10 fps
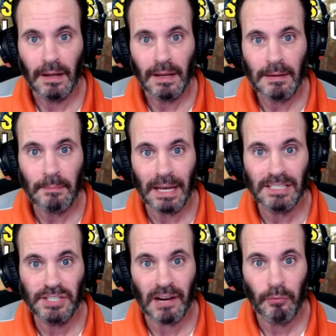He makes
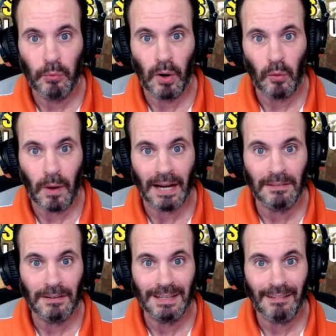Jeff Woolwine
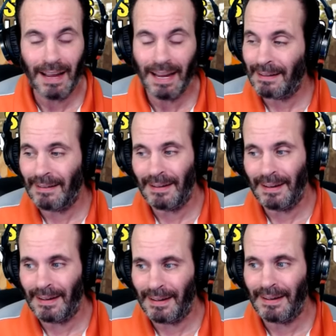look like
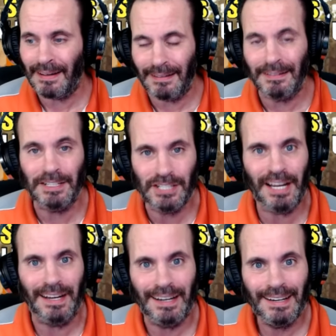
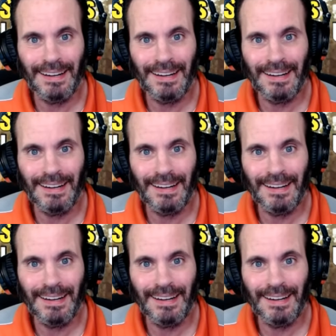legit.